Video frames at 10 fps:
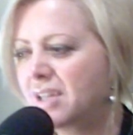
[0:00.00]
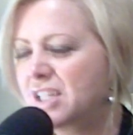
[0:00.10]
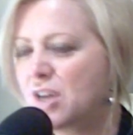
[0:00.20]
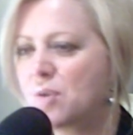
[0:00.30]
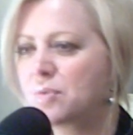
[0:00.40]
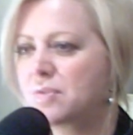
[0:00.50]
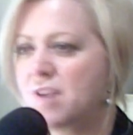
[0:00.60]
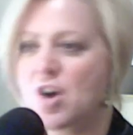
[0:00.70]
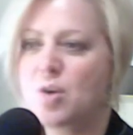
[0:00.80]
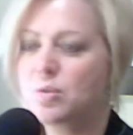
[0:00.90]
don't
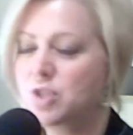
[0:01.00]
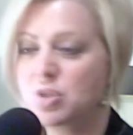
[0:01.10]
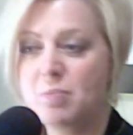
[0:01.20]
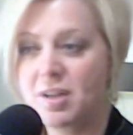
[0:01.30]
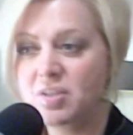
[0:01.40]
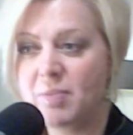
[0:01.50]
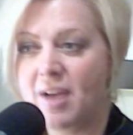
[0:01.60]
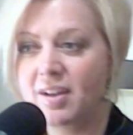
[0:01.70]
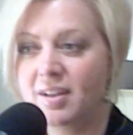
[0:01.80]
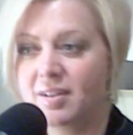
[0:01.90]
know too much
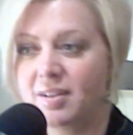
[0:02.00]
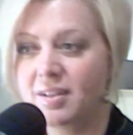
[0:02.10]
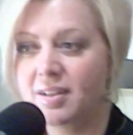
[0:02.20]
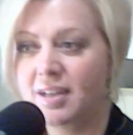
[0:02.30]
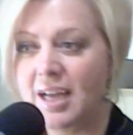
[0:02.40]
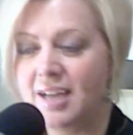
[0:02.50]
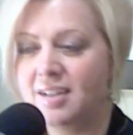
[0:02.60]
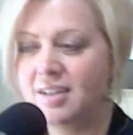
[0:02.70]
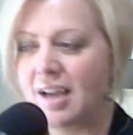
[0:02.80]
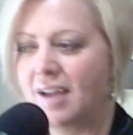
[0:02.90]
about it.
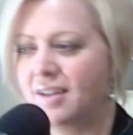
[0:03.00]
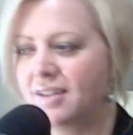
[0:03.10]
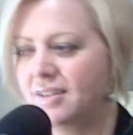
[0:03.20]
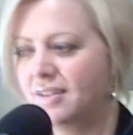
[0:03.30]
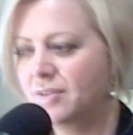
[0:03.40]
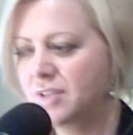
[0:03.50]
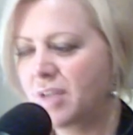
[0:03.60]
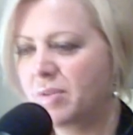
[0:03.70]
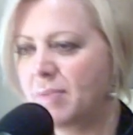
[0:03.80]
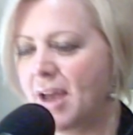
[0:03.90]
I was
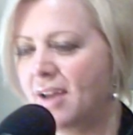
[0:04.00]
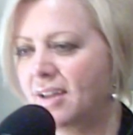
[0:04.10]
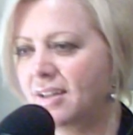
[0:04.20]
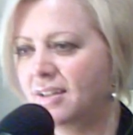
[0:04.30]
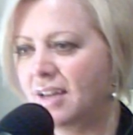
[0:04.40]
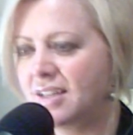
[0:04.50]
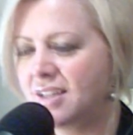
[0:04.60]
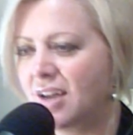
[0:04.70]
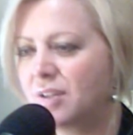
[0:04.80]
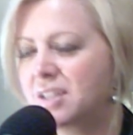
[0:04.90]
coming back and I
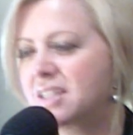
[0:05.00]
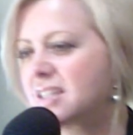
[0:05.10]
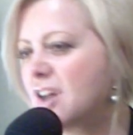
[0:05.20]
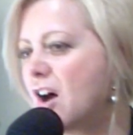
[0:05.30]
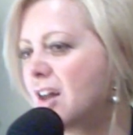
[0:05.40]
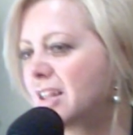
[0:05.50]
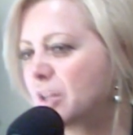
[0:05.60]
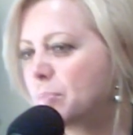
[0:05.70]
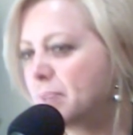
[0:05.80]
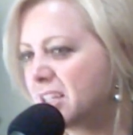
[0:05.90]
only saw
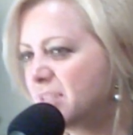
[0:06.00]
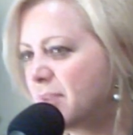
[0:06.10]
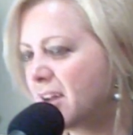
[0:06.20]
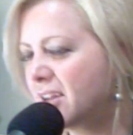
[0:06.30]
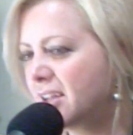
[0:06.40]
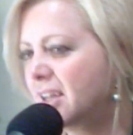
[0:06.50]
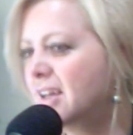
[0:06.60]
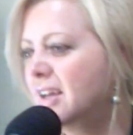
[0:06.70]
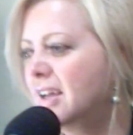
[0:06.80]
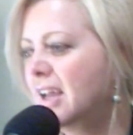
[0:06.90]
little bits about it
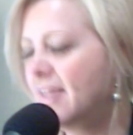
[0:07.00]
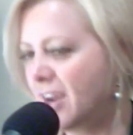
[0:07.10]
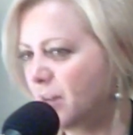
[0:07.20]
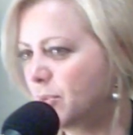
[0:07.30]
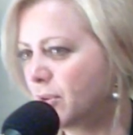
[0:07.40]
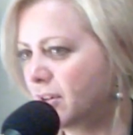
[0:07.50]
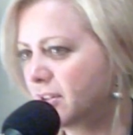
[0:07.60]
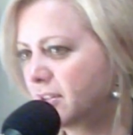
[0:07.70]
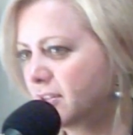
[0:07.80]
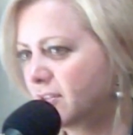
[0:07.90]
in the
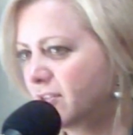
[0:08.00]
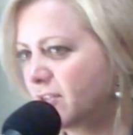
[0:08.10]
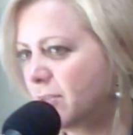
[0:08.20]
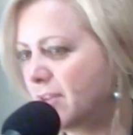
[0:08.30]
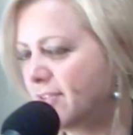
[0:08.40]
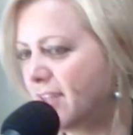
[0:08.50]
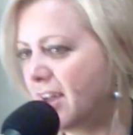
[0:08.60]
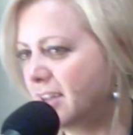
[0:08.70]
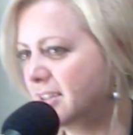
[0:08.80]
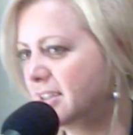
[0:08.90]
airport from my
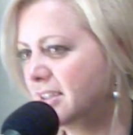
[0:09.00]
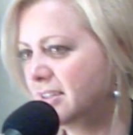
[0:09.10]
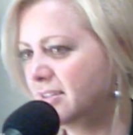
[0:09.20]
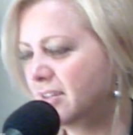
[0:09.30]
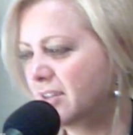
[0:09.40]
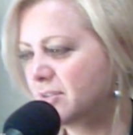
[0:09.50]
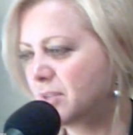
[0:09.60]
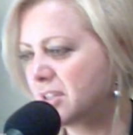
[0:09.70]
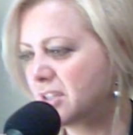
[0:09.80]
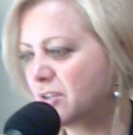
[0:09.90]
flight when I
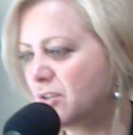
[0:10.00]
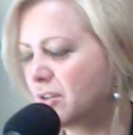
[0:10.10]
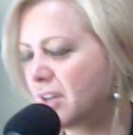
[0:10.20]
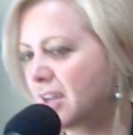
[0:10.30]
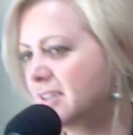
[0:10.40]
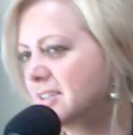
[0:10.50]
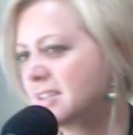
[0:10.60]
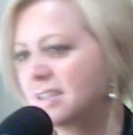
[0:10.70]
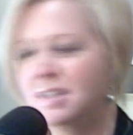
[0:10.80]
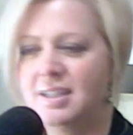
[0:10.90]
was in New York,
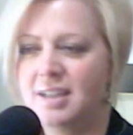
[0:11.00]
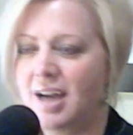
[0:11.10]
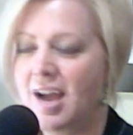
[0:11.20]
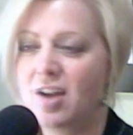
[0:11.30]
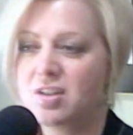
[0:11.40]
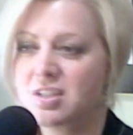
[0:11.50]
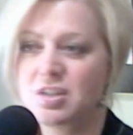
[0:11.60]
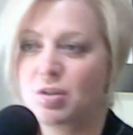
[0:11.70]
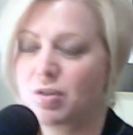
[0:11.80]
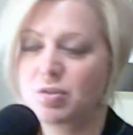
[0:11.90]
and I honestly
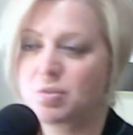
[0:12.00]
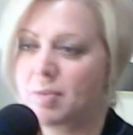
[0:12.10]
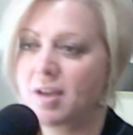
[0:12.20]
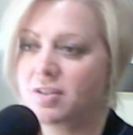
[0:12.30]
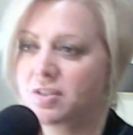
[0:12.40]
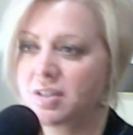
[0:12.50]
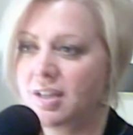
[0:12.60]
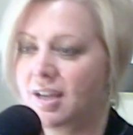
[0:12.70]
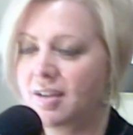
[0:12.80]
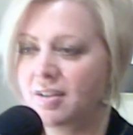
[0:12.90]
don't know too much,
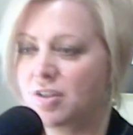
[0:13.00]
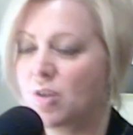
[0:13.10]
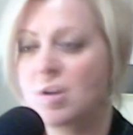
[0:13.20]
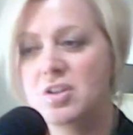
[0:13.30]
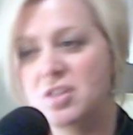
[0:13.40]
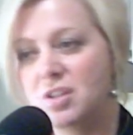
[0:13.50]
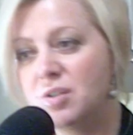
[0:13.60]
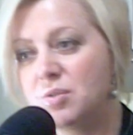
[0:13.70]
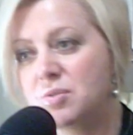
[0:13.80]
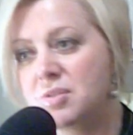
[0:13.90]
and I don't watch the
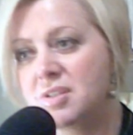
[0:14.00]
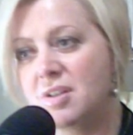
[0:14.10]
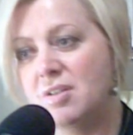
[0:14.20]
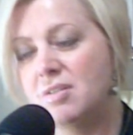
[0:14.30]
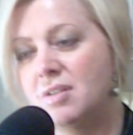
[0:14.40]
news, so